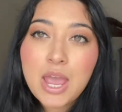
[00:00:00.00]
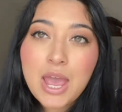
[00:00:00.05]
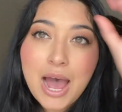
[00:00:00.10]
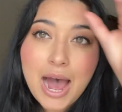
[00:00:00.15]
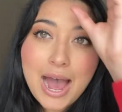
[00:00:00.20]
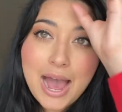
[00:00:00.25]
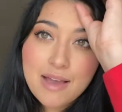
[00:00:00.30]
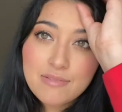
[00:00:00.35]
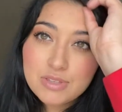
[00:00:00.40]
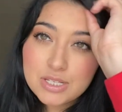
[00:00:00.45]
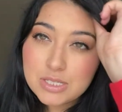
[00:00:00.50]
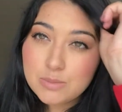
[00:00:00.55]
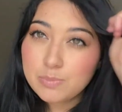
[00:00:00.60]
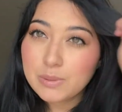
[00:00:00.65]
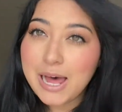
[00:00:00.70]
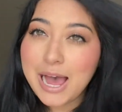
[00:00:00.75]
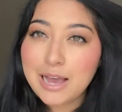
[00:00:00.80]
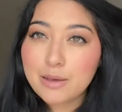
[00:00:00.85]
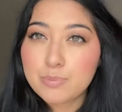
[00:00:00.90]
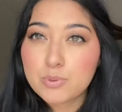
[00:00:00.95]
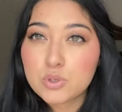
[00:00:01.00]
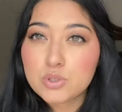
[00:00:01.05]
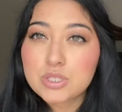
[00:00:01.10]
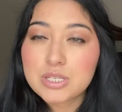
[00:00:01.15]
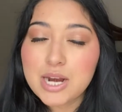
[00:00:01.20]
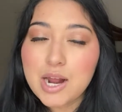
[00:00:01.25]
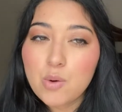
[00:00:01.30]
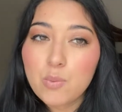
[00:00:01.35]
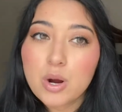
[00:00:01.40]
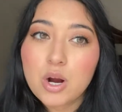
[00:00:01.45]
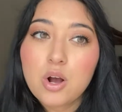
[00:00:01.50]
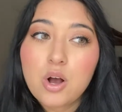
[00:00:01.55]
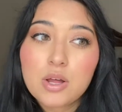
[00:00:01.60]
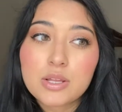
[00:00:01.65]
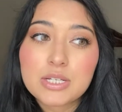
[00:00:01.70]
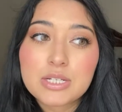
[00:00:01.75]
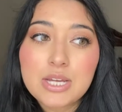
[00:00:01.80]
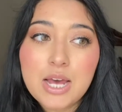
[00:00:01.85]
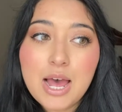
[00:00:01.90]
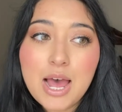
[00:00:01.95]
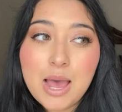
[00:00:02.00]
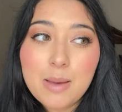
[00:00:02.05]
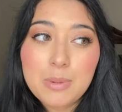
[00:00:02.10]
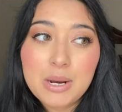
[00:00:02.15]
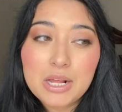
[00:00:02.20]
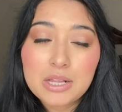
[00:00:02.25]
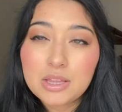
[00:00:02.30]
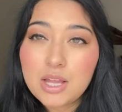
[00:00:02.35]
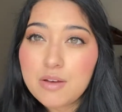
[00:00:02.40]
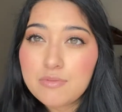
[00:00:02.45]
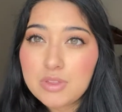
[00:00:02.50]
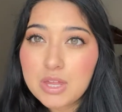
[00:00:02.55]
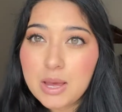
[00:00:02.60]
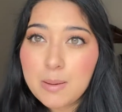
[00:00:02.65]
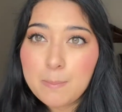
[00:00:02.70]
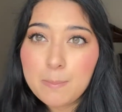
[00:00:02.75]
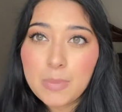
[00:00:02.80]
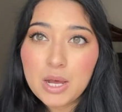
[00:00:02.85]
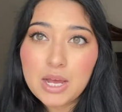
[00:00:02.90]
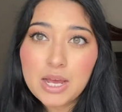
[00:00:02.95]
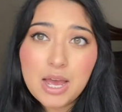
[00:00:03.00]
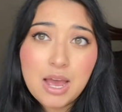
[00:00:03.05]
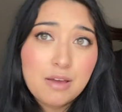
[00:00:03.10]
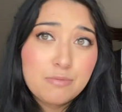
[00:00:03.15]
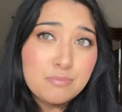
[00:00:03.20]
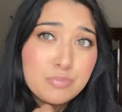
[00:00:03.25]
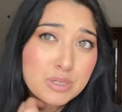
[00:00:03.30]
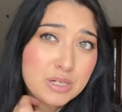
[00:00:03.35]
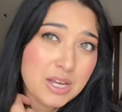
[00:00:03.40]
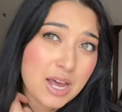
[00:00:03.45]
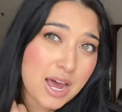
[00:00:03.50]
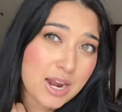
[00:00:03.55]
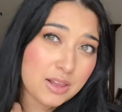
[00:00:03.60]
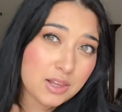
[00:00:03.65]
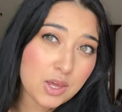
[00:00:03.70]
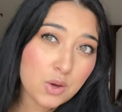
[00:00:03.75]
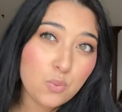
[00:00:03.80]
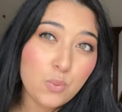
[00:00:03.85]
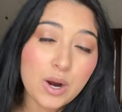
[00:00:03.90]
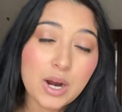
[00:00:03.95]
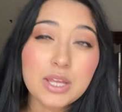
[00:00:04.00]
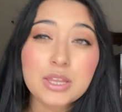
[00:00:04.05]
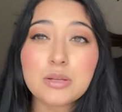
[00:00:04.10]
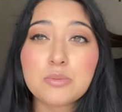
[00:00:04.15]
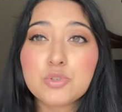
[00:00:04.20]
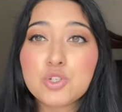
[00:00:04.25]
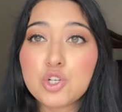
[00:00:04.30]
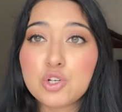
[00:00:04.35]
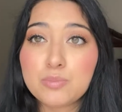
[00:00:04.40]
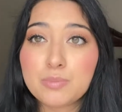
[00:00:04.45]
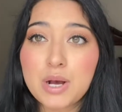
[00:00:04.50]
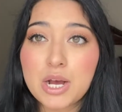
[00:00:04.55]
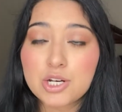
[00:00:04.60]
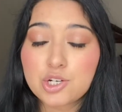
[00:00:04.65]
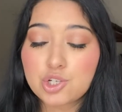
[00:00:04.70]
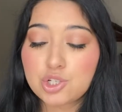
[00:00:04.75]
I have these black boots that I wear all the time and I love them, but I've been kind of like wearing them too much.